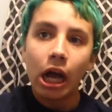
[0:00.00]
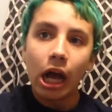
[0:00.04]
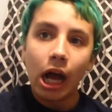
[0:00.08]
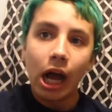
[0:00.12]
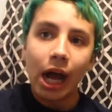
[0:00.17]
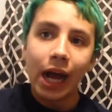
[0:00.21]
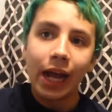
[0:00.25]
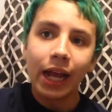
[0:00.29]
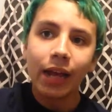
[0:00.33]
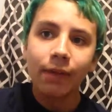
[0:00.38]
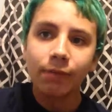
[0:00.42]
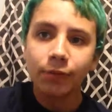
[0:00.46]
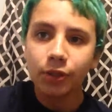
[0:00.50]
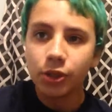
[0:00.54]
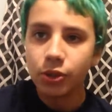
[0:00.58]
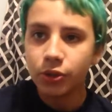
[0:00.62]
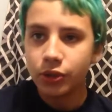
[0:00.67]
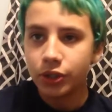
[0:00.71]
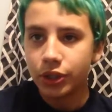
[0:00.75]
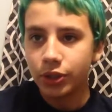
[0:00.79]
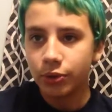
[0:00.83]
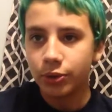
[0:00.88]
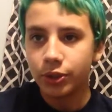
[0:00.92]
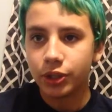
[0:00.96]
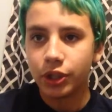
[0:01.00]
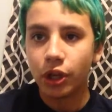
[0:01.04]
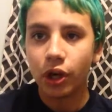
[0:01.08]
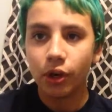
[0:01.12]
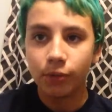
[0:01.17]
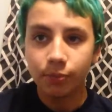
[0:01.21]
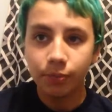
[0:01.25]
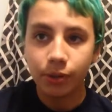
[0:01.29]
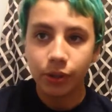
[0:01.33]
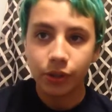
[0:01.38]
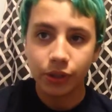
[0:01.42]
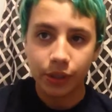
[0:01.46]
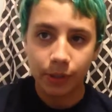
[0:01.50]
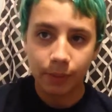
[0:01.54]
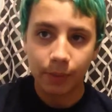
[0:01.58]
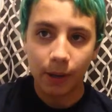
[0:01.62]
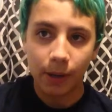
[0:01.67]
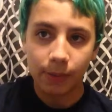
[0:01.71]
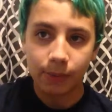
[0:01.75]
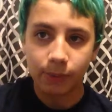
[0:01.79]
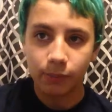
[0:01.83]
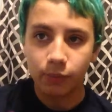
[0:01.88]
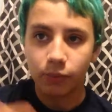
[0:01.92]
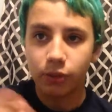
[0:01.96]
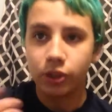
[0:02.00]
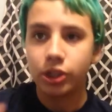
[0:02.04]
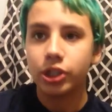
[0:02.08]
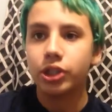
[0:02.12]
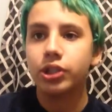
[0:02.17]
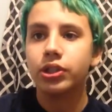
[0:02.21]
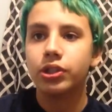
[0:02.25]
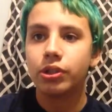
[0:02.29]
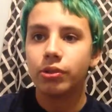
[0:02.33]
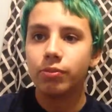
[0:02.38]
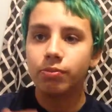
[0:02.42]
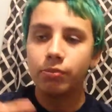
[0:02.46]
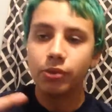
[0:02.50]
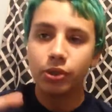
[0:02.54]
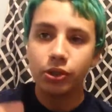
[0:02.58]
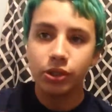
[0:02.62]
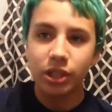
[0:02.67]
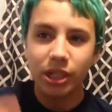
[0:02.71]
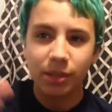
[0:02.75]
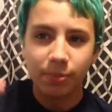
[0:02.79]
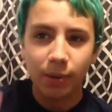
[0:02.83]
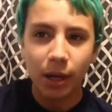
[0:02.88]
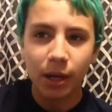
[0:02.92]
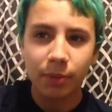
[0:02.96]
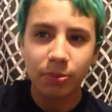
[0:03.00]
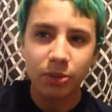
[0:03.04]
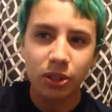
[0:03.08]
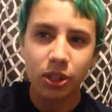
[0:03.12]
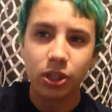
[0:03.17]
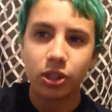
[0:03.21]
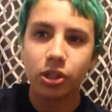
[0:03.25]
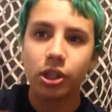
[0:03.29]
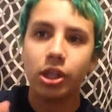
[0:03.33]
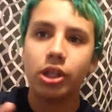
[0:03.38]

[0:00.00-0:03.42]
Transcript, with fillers: I have a new series called Music Pup, which is Music Pups.